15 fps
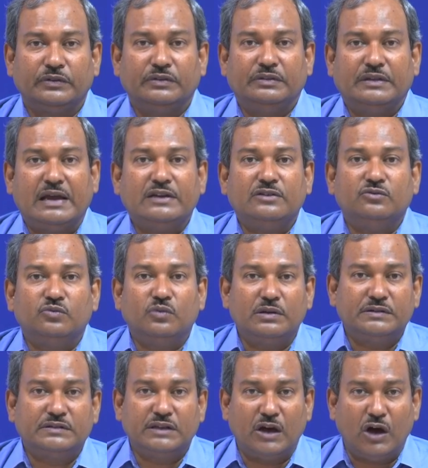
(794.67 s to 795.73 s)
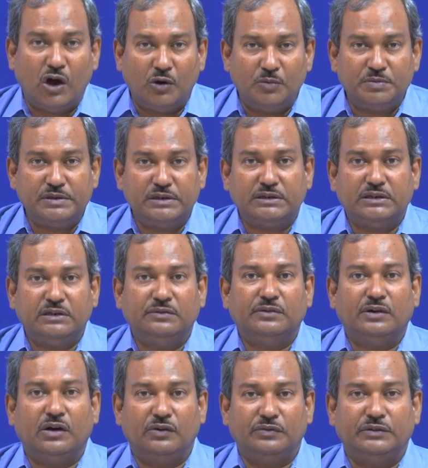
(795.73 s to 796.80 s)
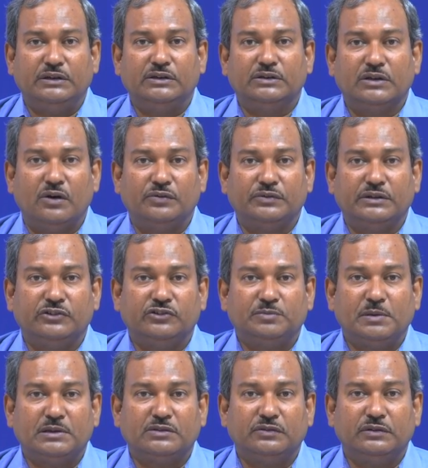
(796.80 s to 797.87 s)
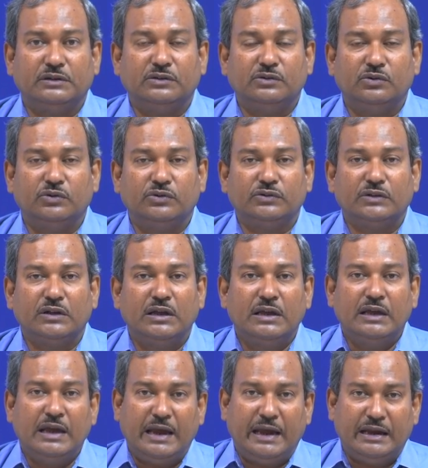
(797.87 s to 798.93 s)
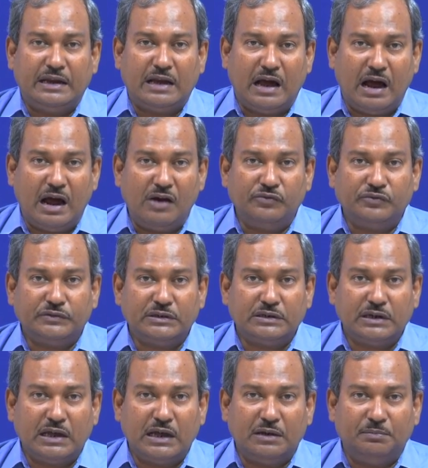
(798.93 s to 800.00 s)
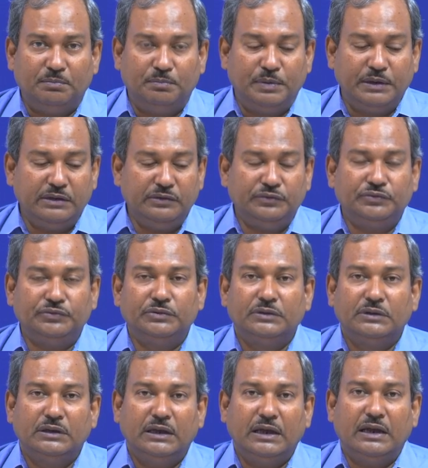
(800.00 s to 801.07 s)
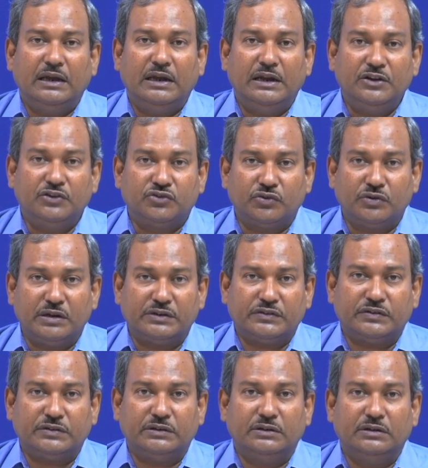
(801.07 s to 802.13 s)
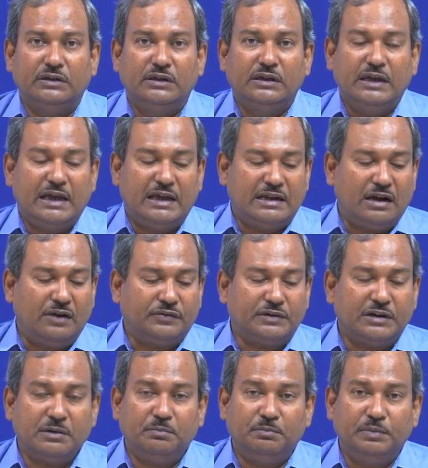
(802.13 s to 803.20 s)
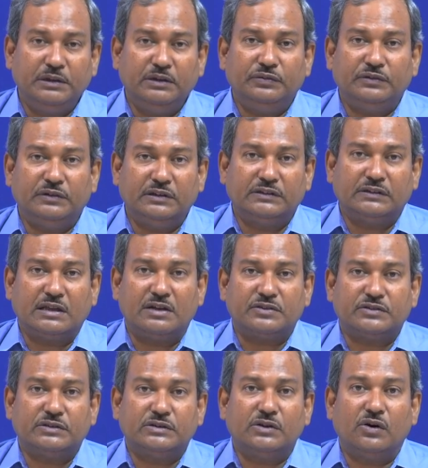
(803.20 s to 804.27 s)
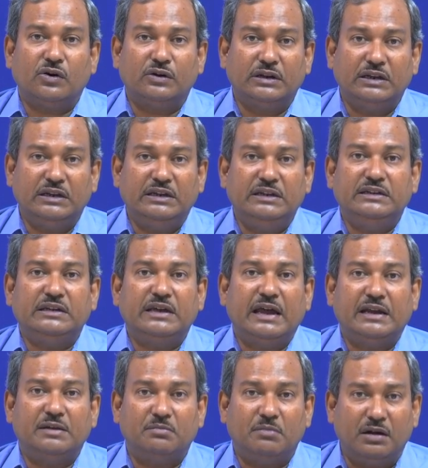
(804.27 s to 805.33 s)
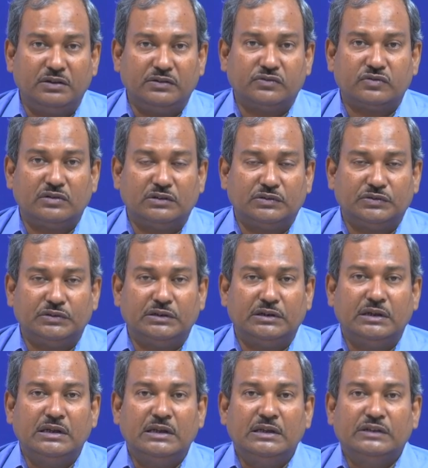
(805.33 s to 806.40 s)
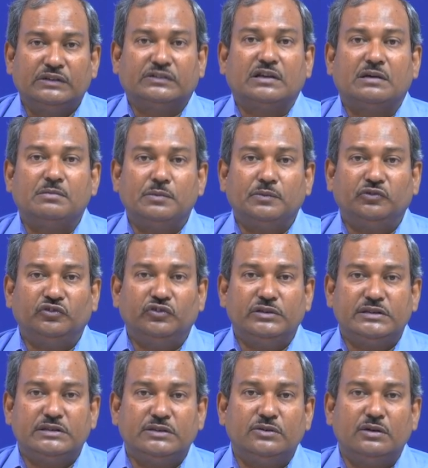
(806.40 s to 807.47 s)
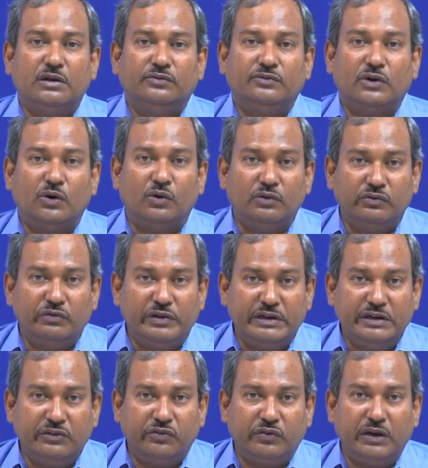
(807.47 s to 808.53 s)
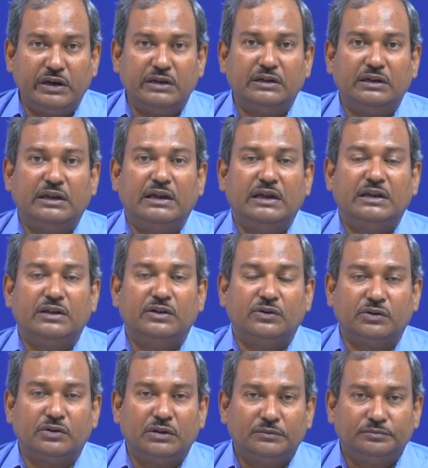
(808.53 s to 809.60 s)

That was the objective of this specific course. And after a brief introduction and after a brief discussion on heat and mass transfer, some of which you have already read in your